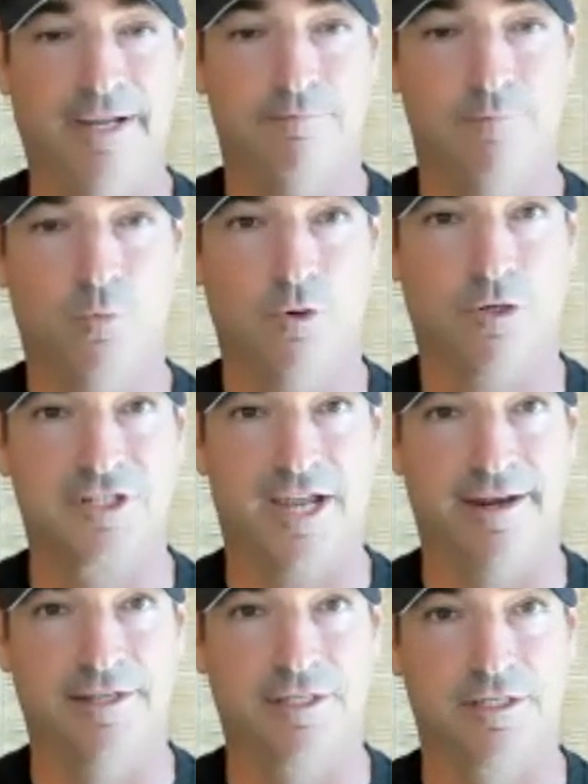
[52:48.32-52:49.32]
we're
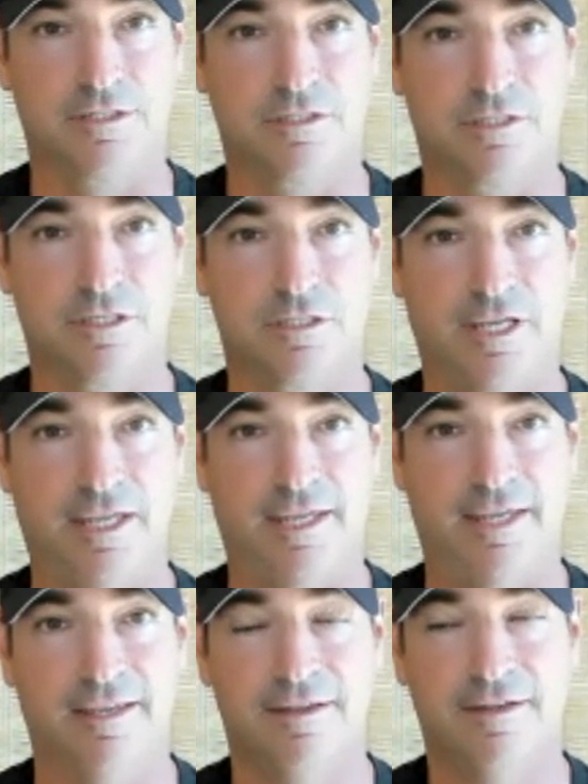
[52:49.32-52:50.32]
excited to
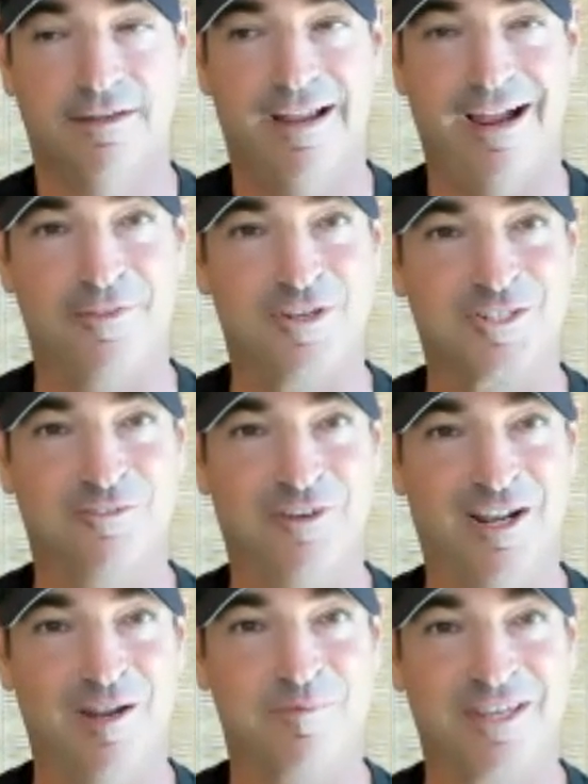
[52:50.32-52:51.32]
see how this
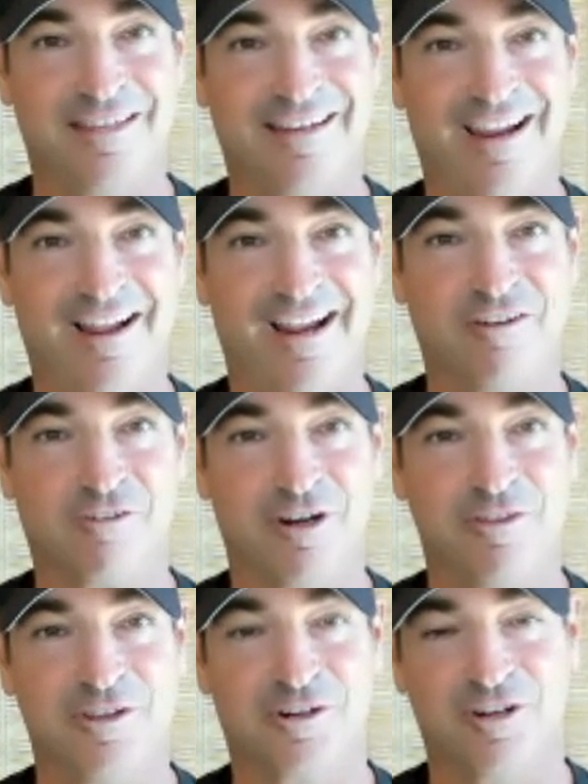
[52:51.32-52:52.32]
develops. And yeah, I agree
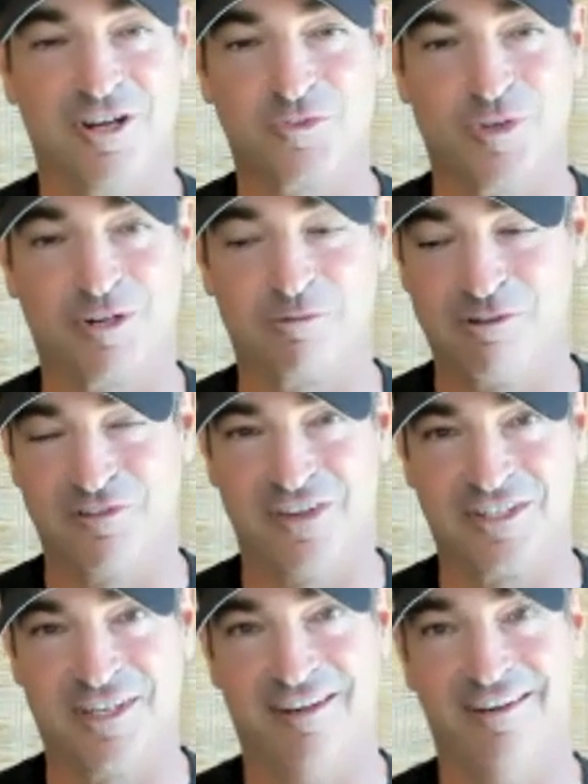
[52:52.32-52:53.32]
with you, Chris, like we
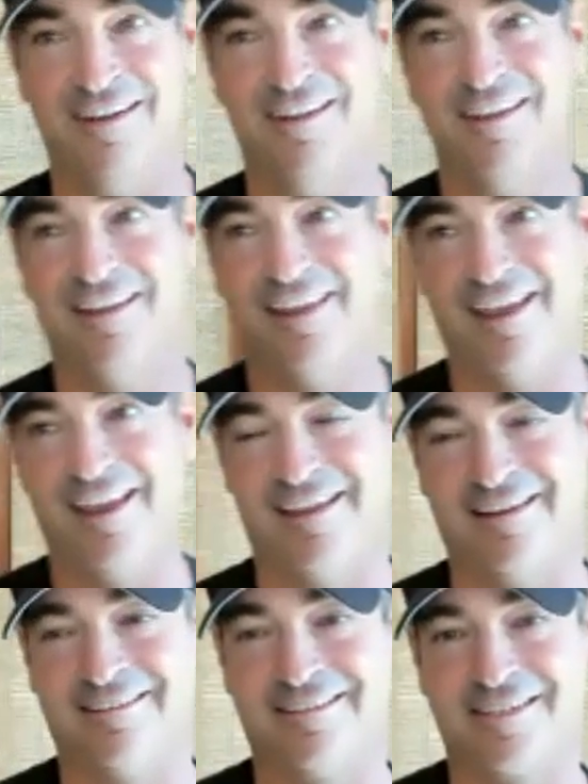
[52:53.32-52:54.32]
revisit
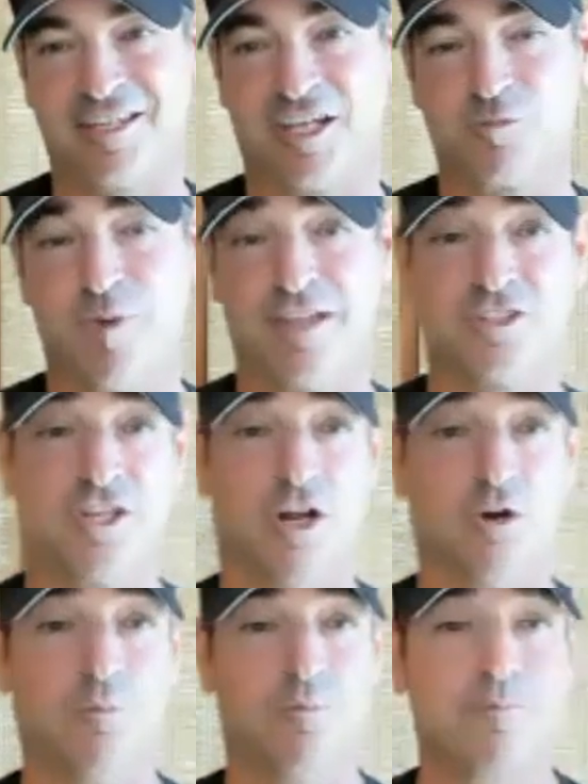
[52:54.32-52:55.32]
in 6 months.
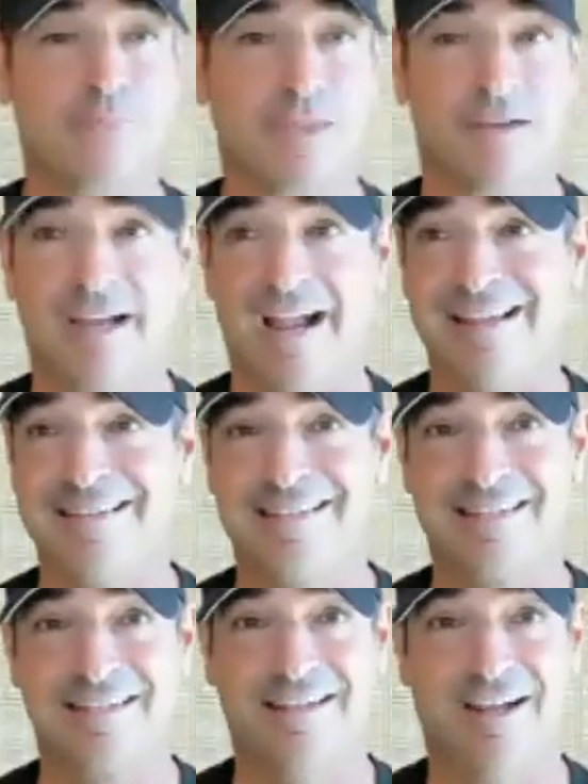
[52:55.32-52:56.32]
So
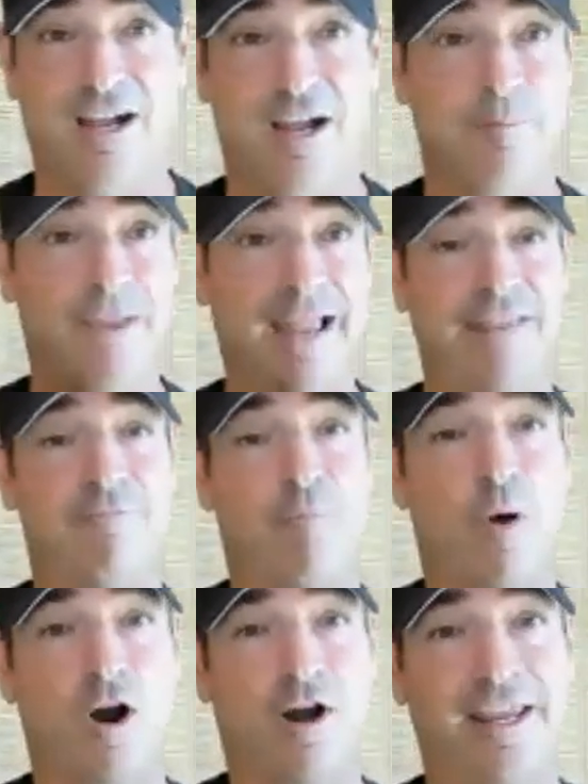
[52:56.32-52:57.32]
guys, any
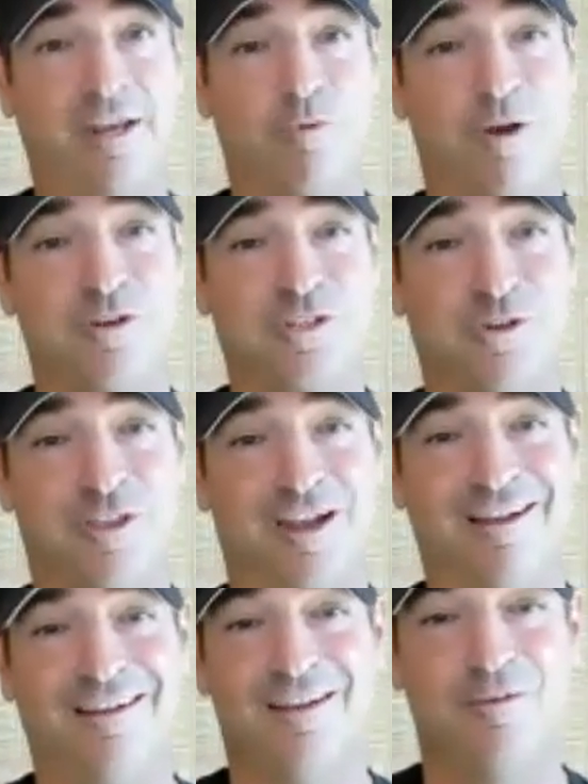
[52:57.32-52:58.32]
parting, we always do
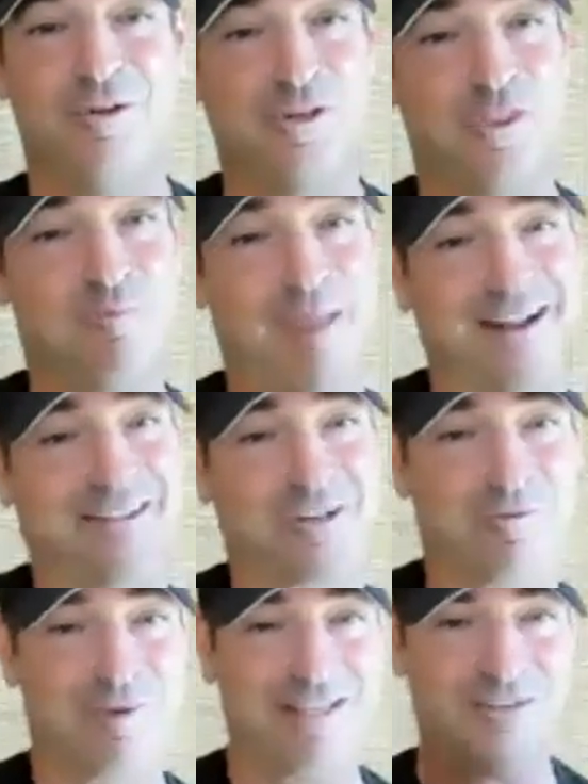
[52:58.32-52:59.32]
the banter,
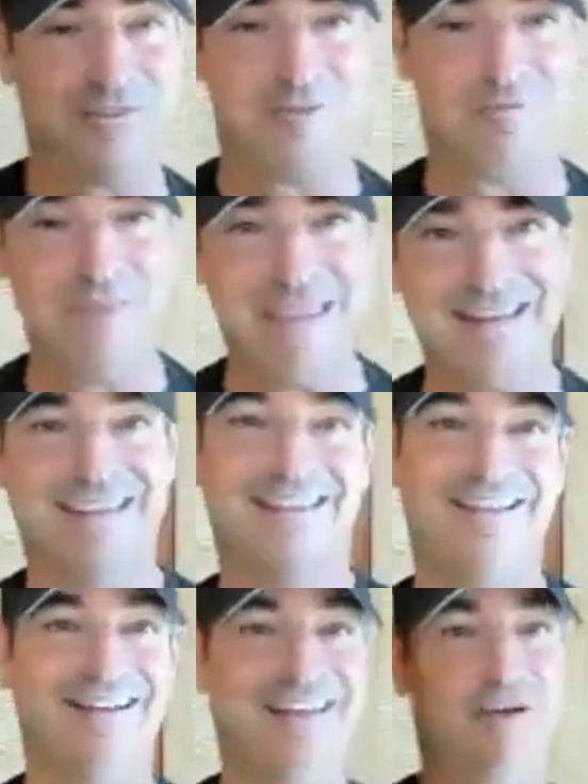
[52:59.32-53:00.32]
we do the meat,
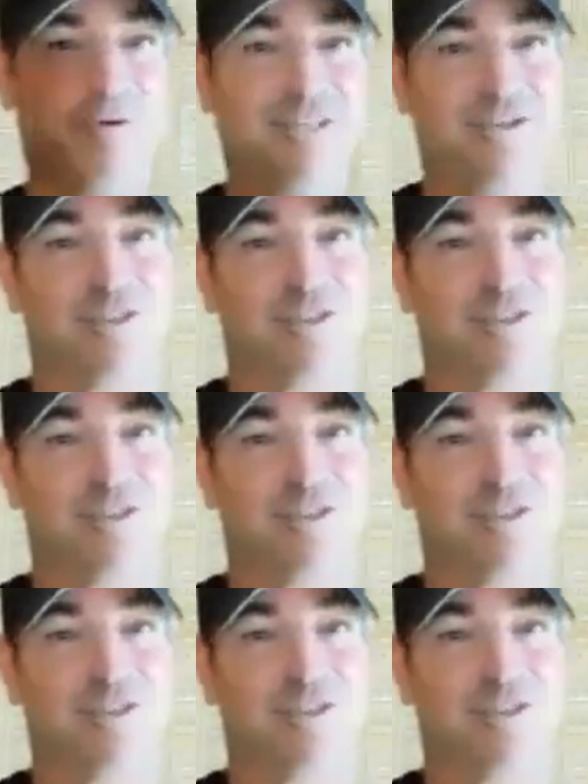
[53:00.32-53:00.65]
and now we do the